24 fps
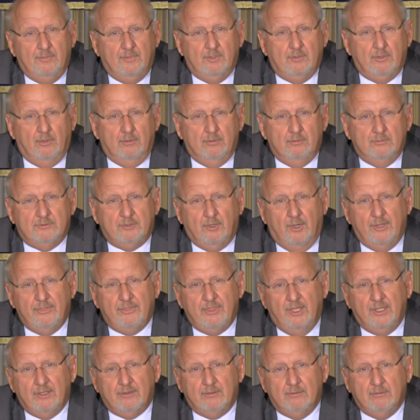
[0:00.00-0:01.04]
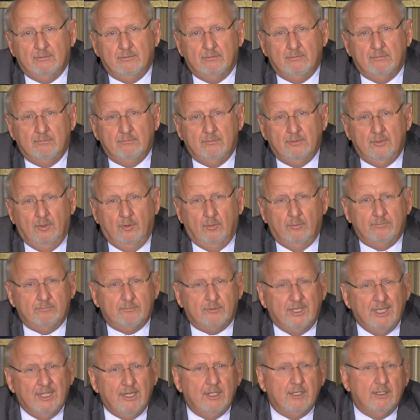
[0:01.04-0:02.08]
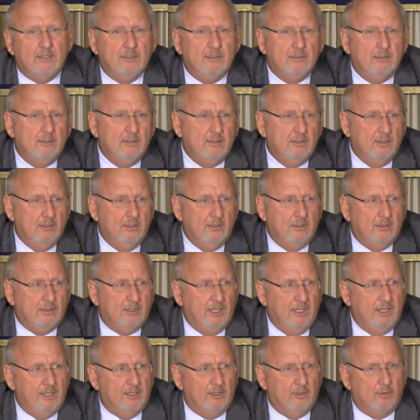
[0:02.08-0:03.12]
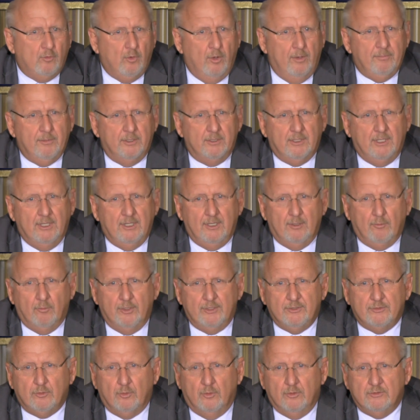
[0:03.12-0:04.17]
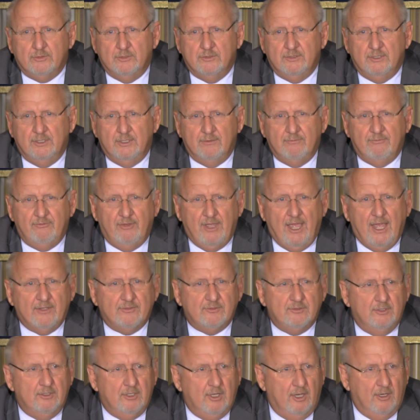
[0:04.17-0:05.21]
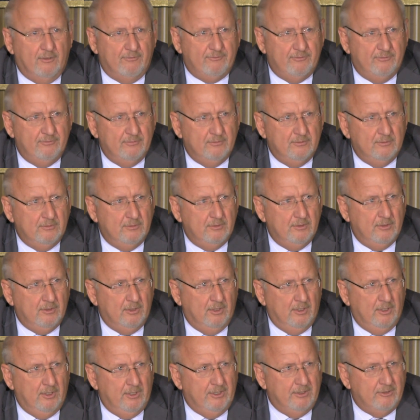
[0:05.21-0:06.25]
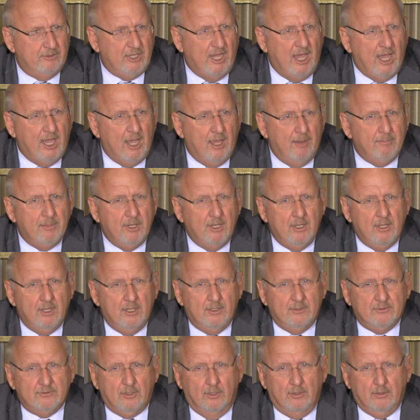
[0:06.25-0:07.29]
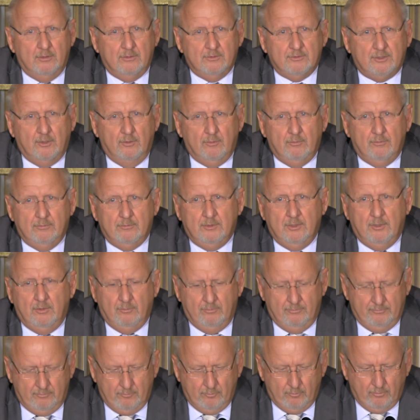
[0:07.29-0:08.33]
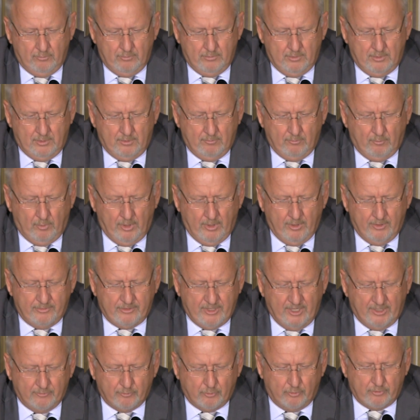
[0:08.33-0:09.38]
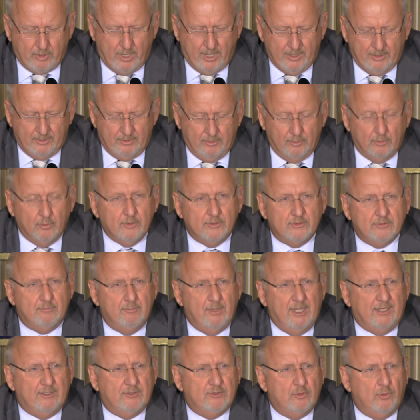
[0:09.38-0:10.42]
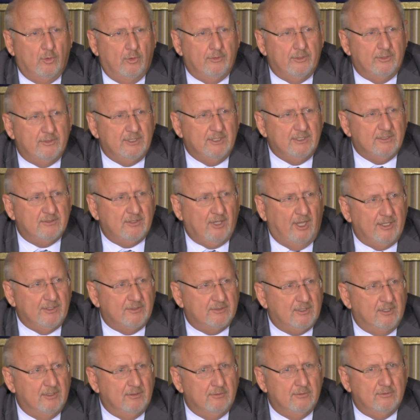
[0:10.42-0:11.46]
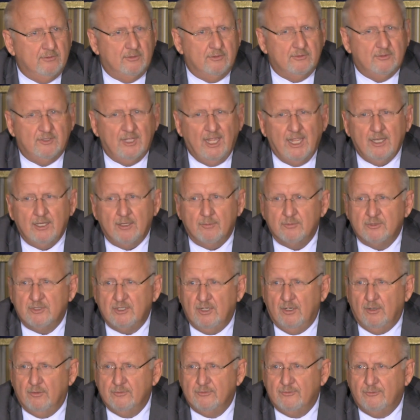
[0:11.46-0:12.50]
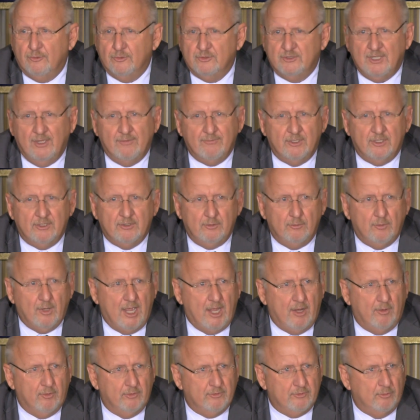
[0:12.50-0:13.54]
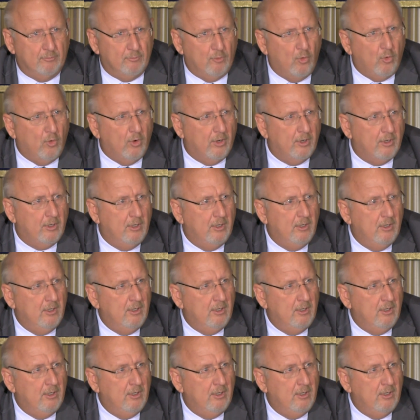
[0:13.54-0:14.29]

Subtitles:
So I think, you know, getting equipment, getting resources in fast enough in time. So you know, one of the things we're trying to do is make sure that these sites can sustain themselves for 72 hours or more